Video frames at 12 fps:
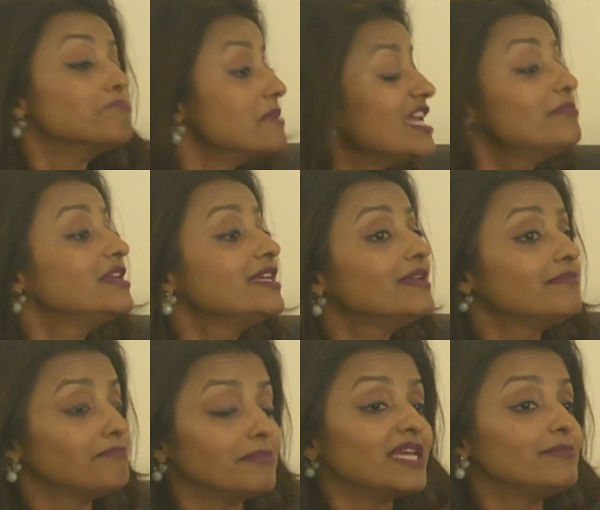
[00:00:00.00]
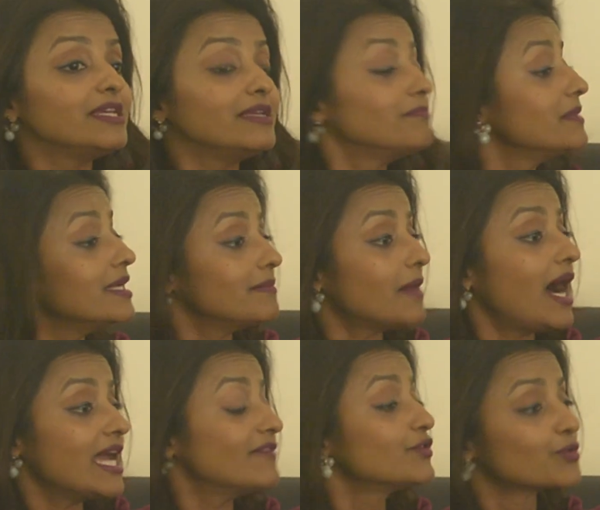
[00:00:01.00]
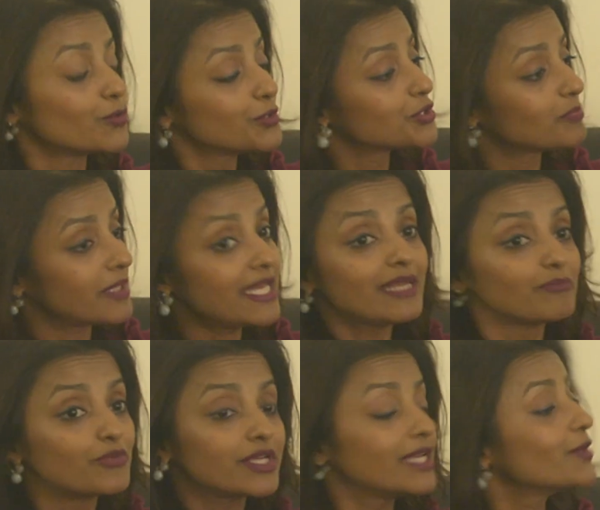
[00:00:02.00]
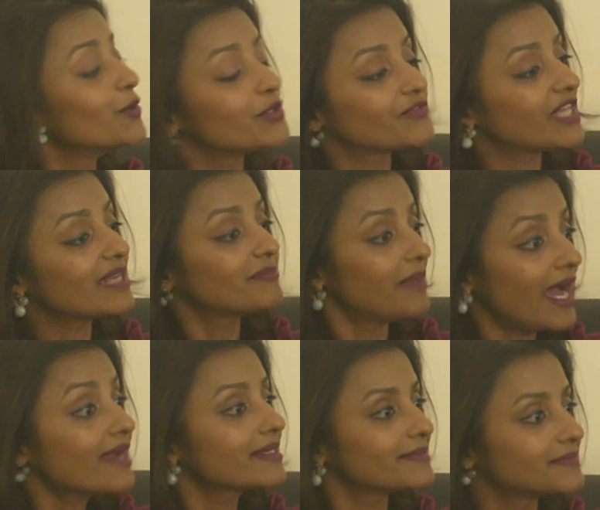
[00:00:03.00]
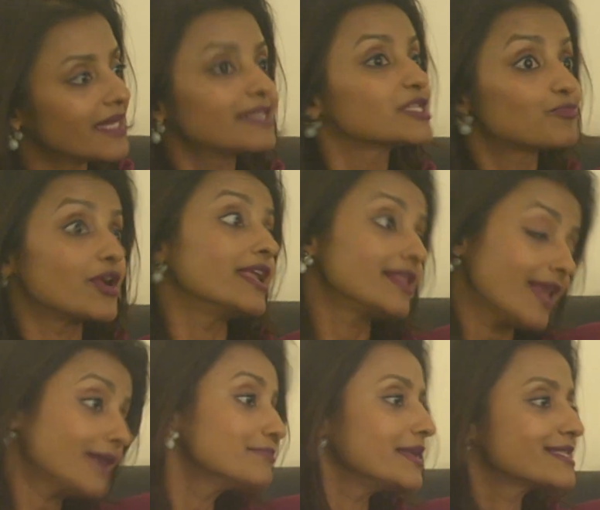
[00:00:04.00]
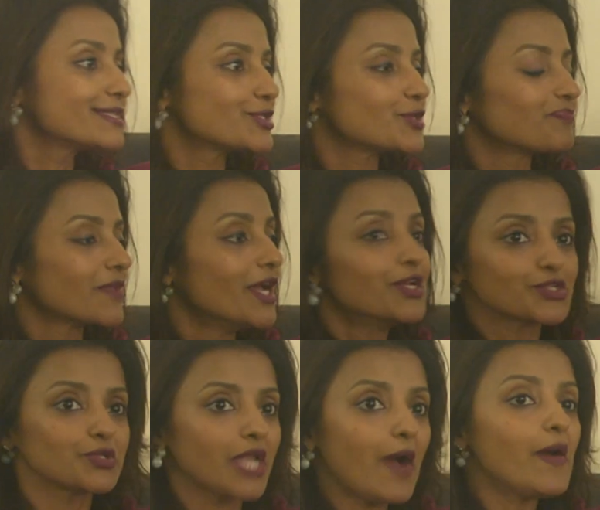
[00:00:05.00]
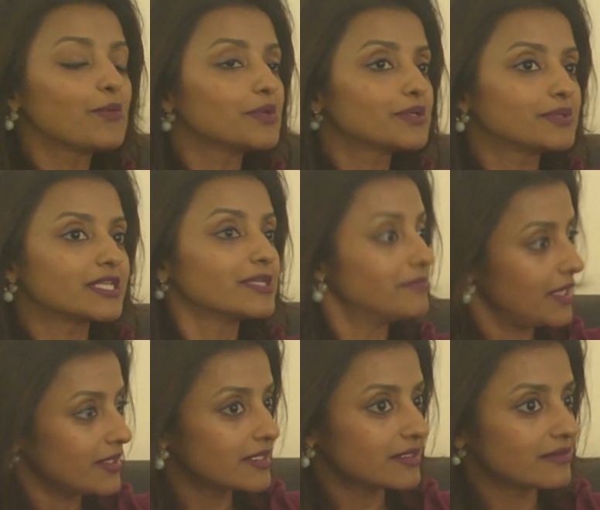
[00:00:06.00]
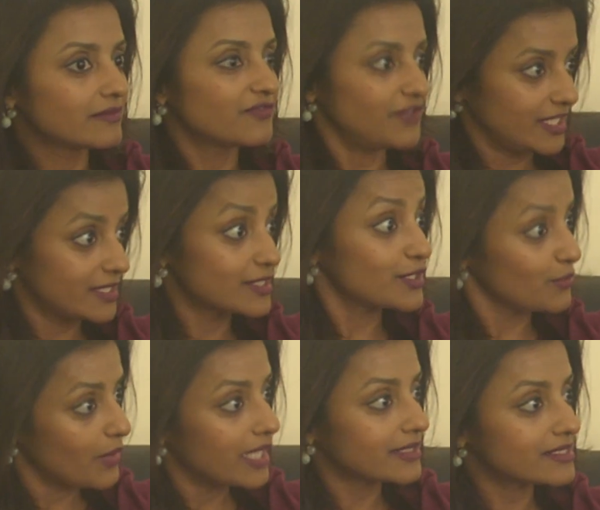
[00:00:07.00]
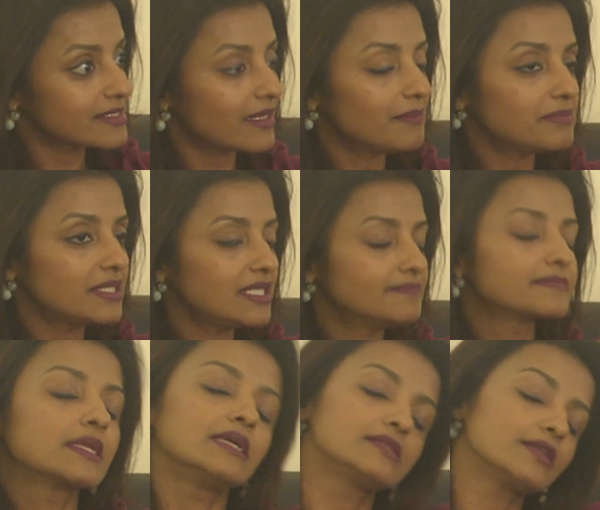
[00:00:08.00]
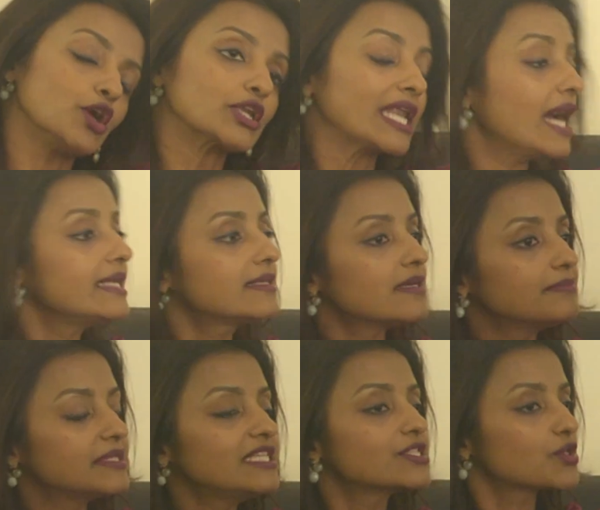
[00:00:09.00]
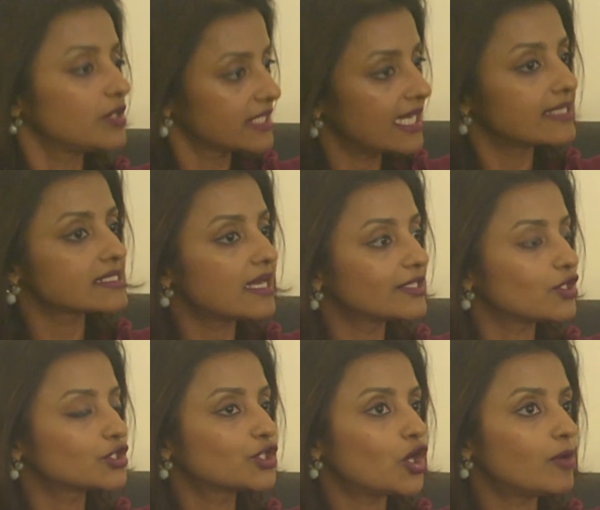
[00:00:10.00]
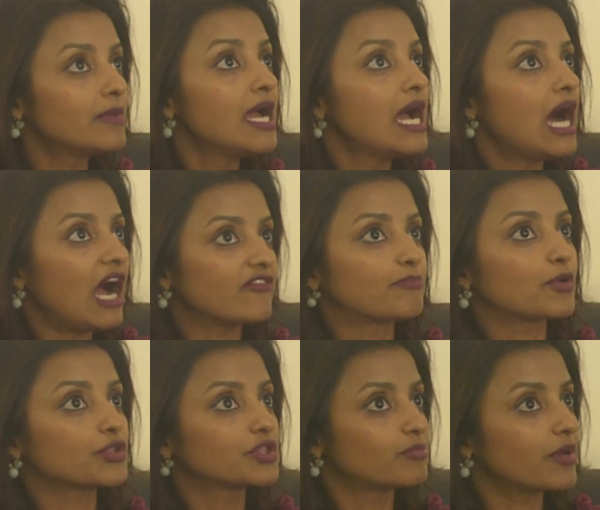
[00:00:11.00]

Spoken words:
Maybe I have a role to play in bringing all of that back and spreading that message. So now I work with an American fitness and wellness company. It's an online company, it's called Kenzai.com. I've brought the